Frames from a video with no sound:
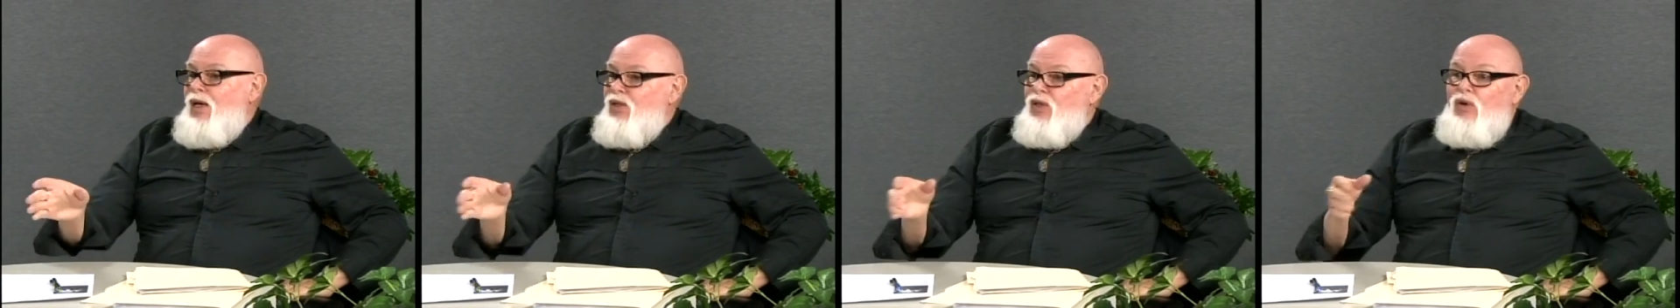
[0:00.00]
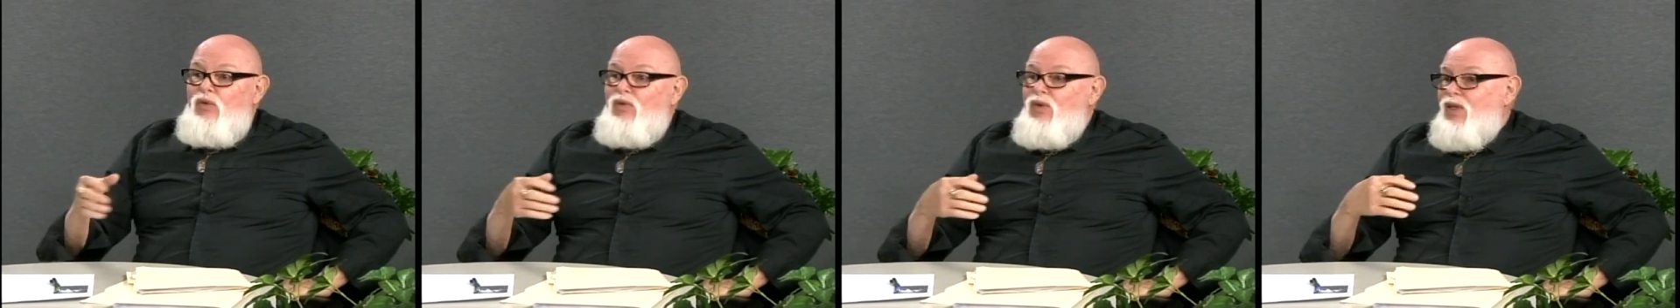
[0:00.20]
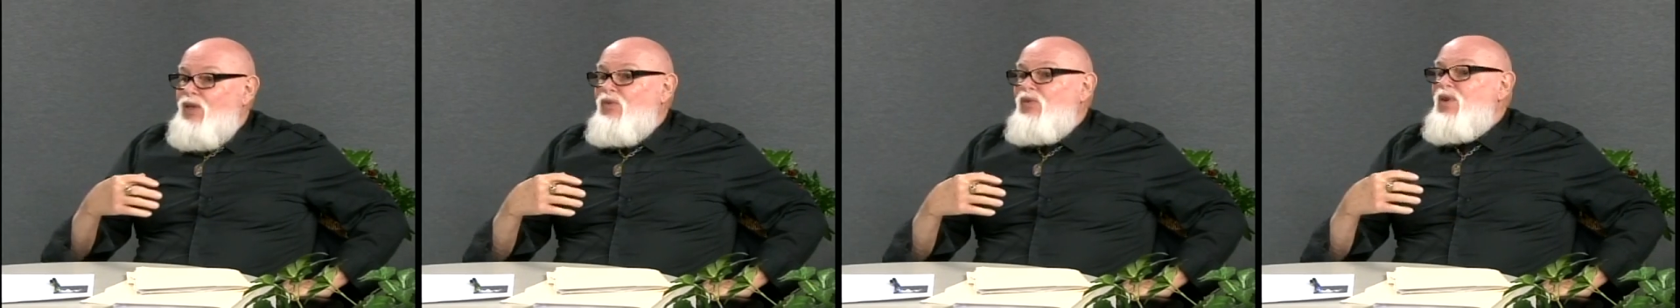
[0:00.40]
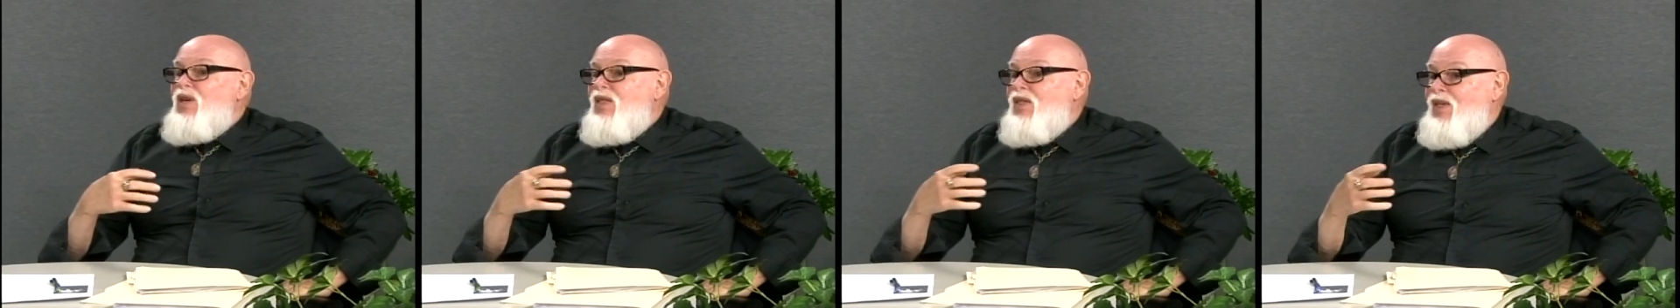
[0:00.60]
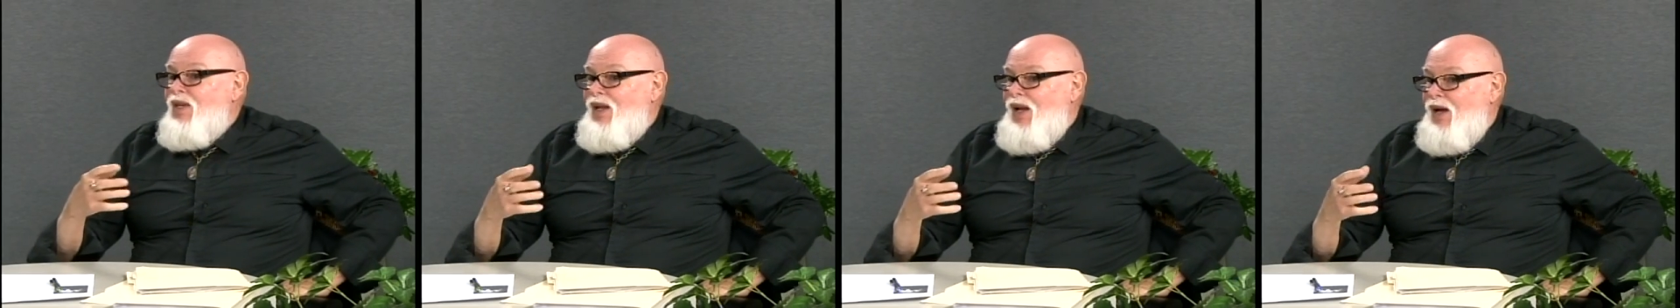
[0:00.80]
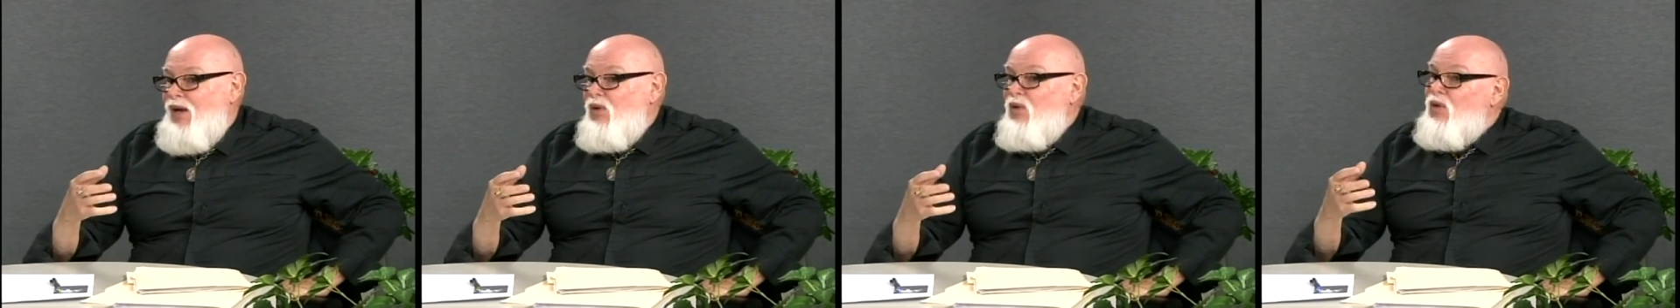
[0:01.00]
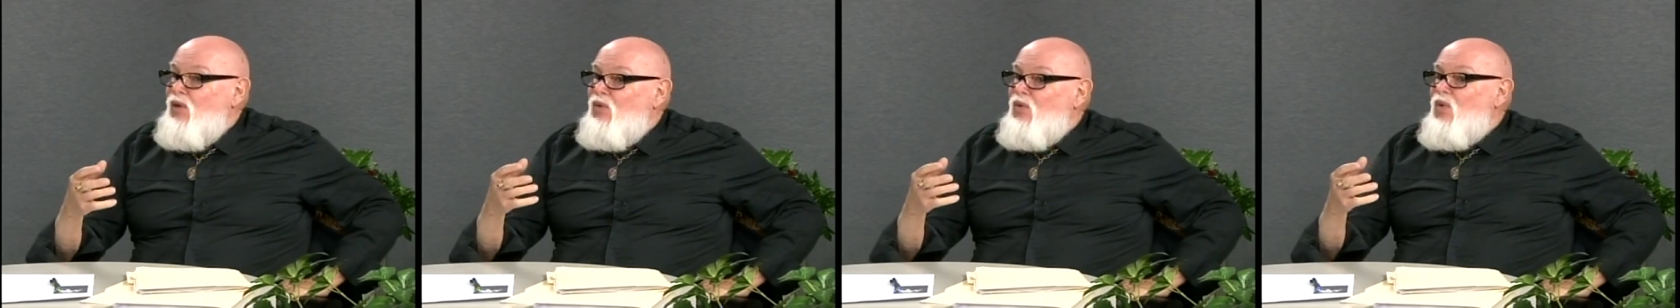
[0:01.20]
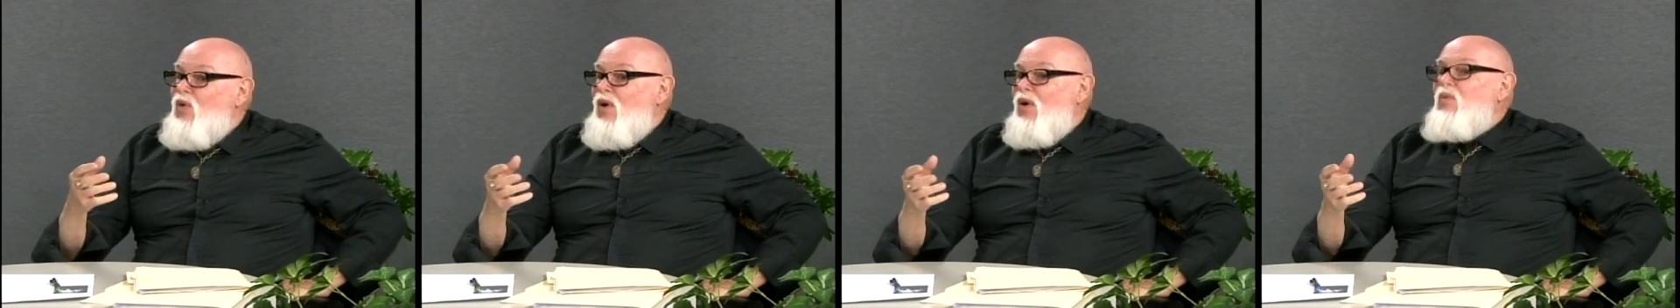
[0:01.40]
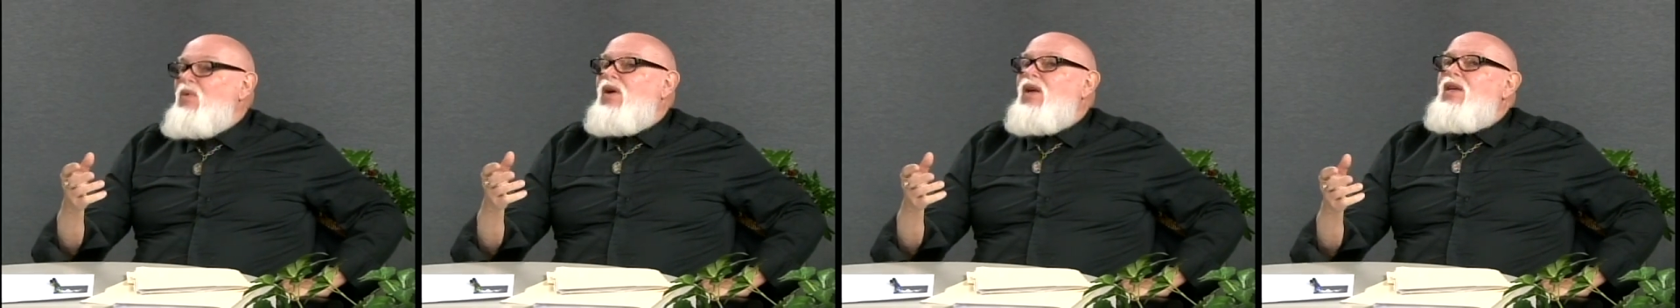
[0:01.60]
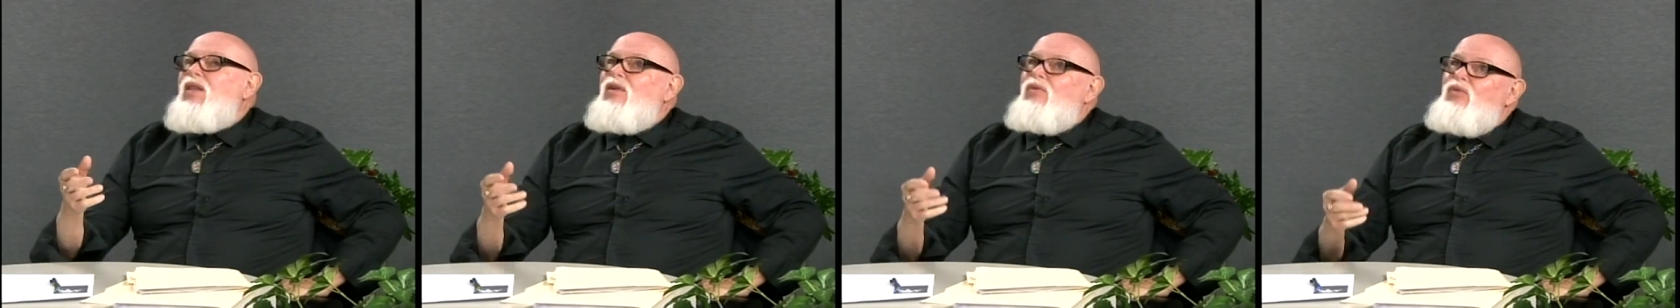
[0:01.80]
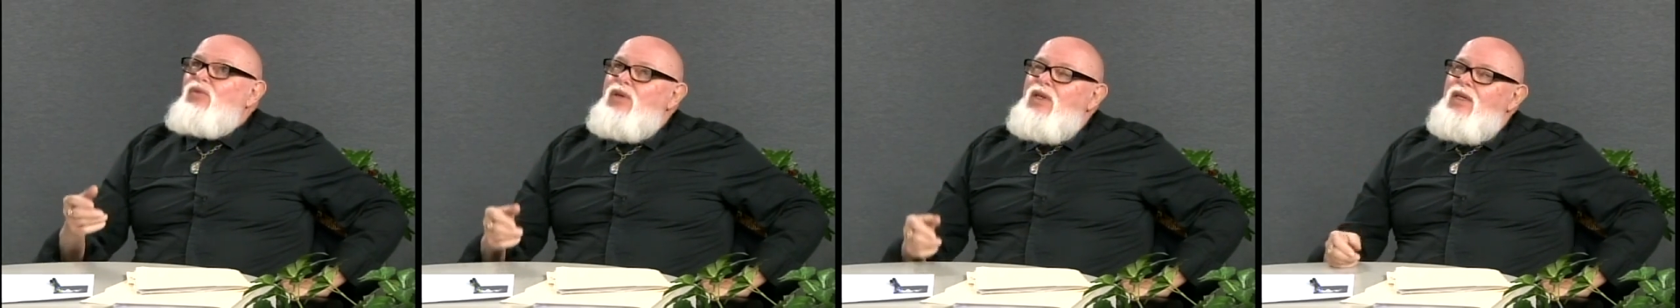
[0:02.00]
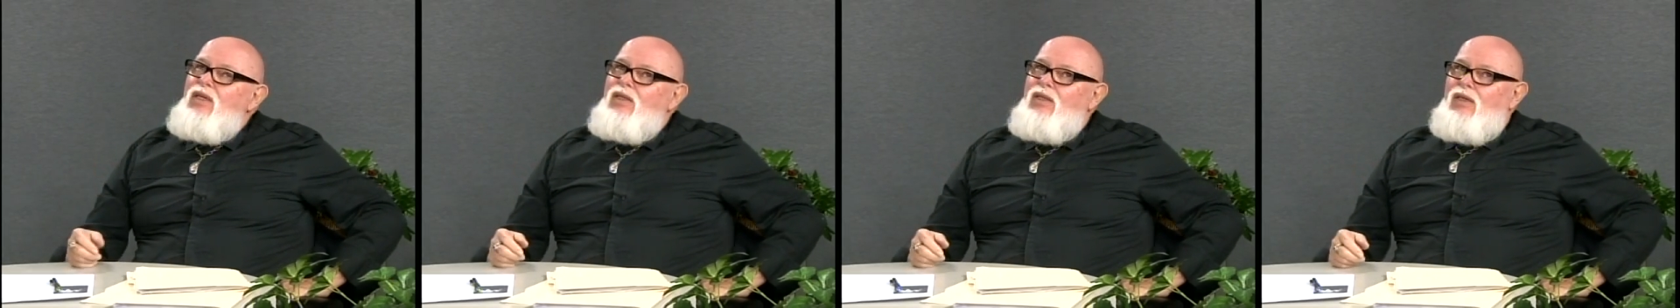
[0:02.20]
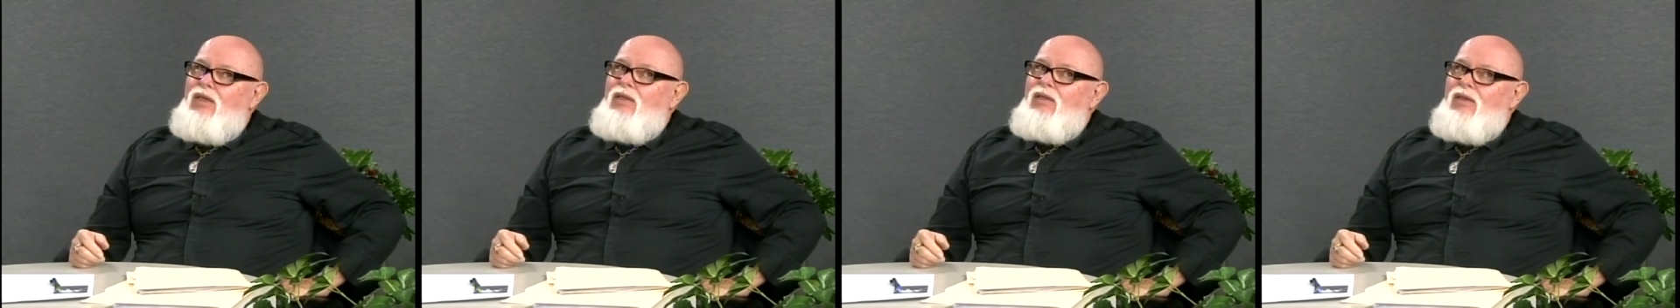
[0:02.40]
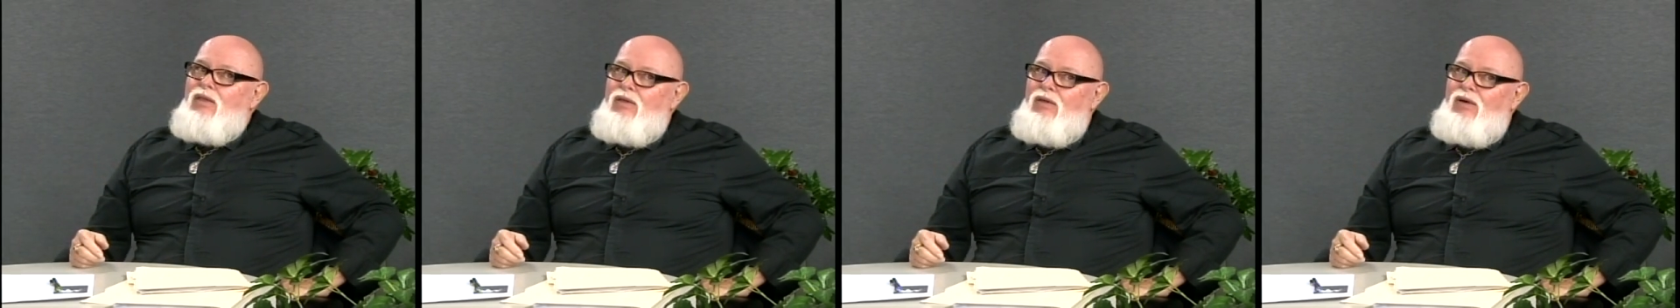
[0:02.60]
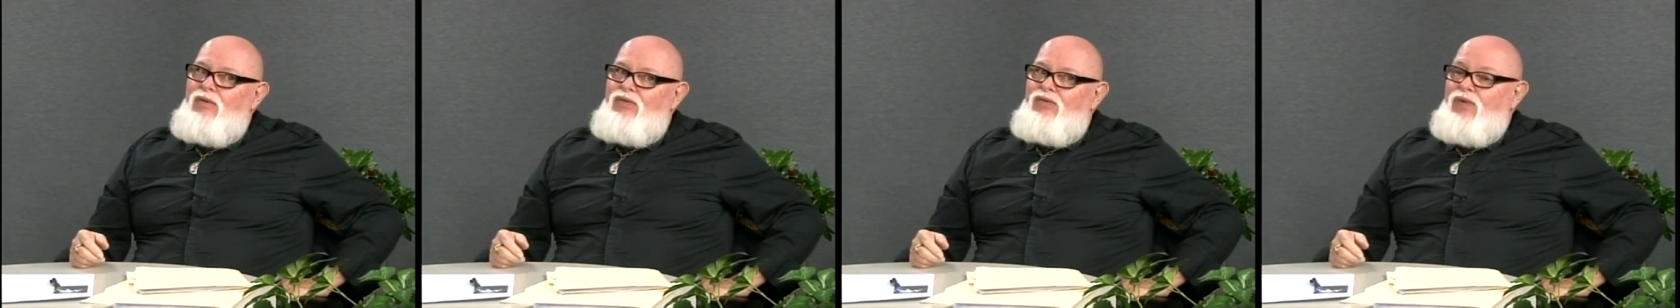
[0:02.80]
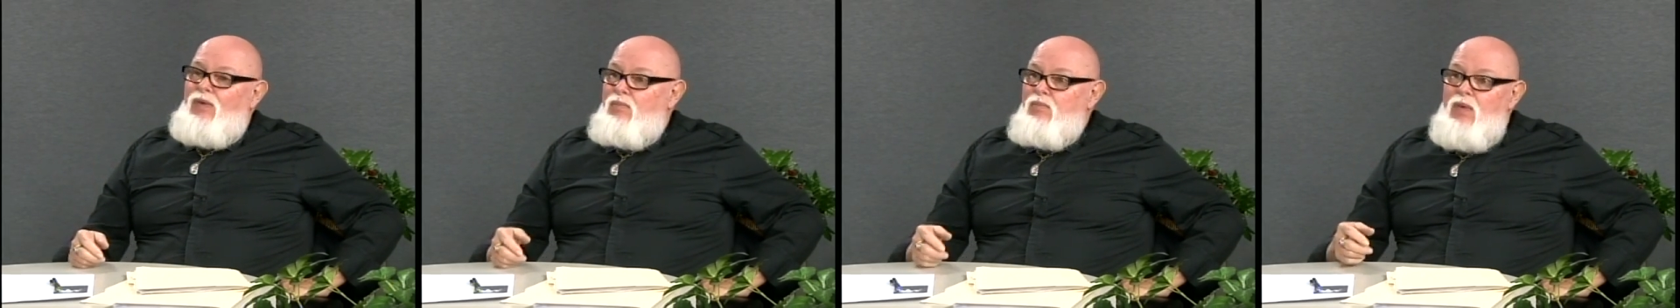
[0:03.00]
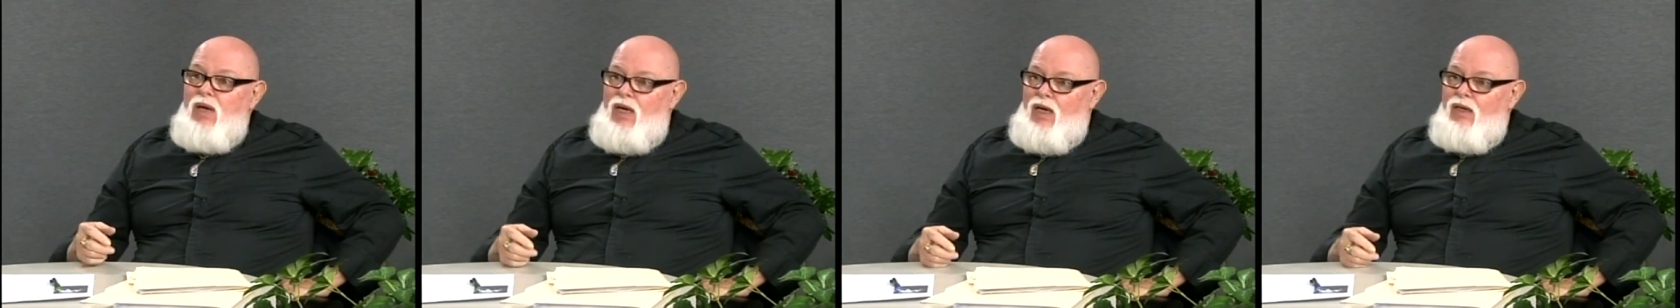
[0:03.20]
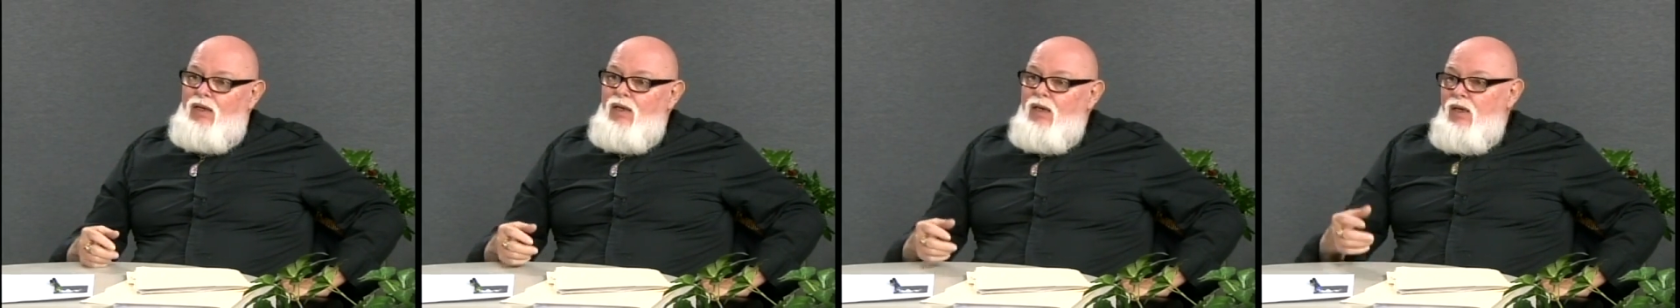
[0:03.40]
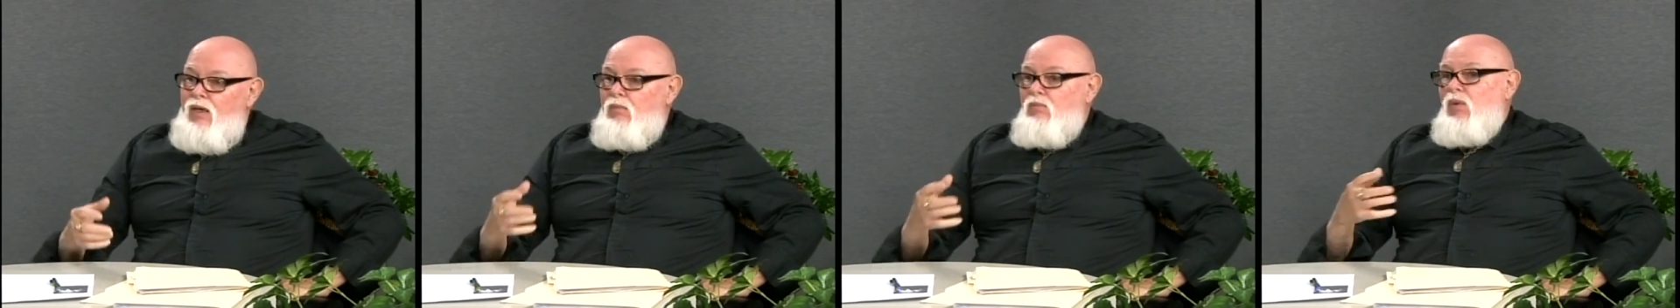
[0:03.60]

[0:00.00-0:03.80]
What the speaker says: The reason, one of the reasons for me,